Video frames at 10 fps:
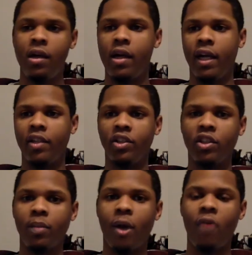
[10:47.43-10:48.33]
It's just
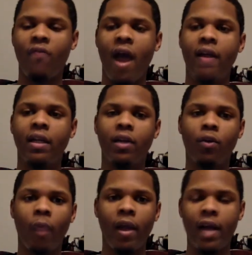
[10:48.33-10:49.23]
about finding the
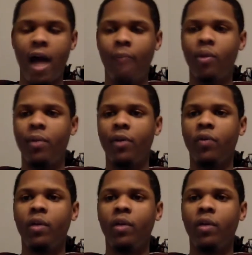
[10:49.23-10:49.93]
right complementary